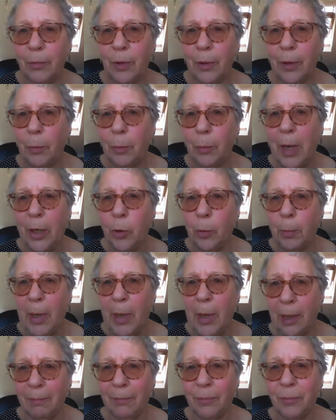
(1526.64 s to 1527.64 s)
You may or
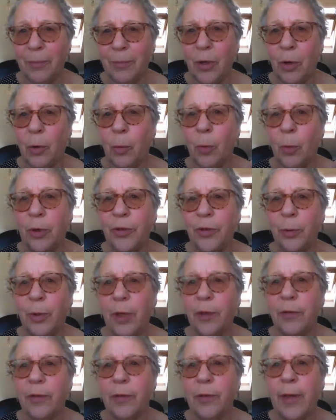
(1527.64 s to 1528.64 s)
may not want to
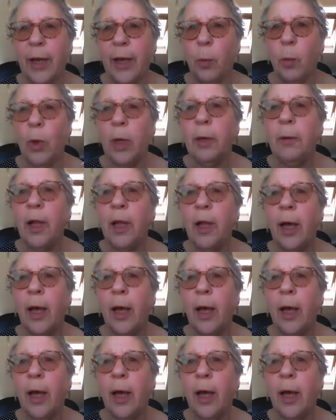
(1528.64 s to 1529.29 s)
answer that one.